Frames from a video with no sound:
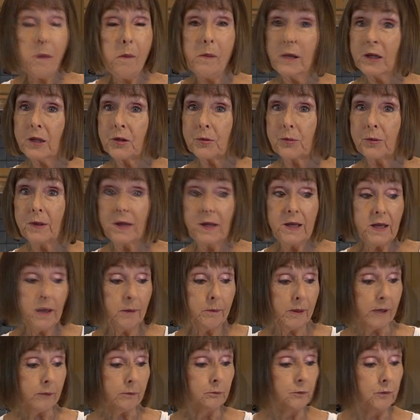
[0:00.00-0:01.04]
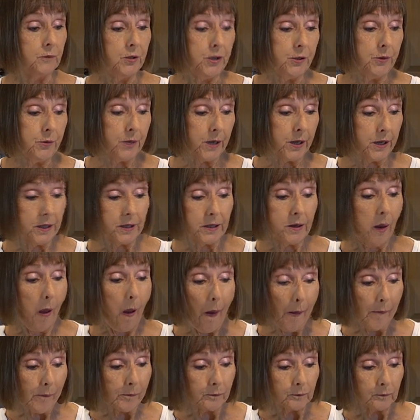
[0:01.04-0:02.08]
It's really yummy. You
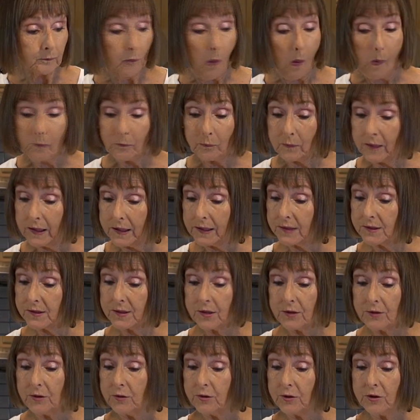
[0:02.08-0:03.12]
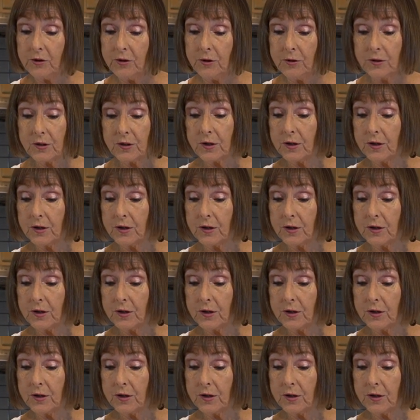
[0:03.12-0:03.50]
can, like I said, you can use